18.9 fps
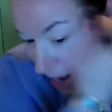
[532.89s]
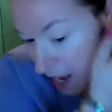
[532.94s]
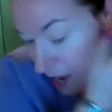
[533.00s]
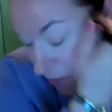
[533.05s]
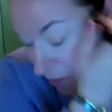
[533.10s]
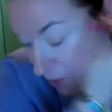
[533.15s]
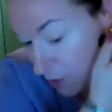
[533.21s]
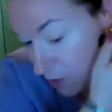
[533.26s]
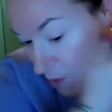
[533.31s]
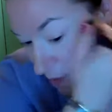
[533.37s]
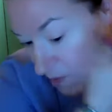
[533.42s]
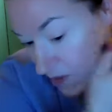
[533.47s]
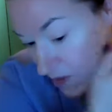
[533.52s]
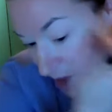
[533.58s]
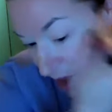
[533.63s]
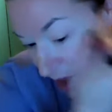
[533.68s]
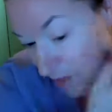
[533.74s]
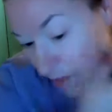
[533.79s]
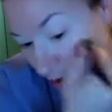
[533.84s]
if you have
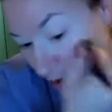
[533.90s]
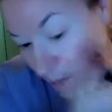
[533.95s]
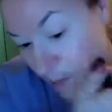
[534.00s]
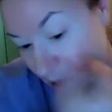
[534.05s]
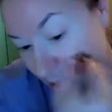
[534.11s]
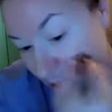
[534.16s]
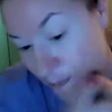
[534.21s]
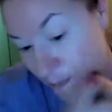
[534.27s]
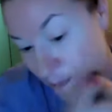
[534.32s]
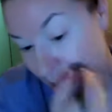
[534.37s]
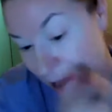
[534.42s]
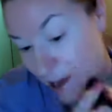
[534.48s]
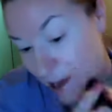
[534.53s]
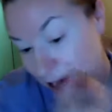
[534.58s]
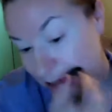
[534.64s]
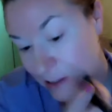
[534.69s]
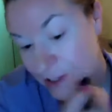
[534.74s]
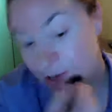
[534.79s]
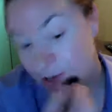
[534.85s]
never been
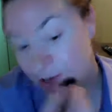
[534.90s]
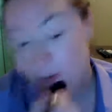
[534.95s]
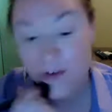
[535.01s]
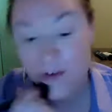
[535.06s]
matched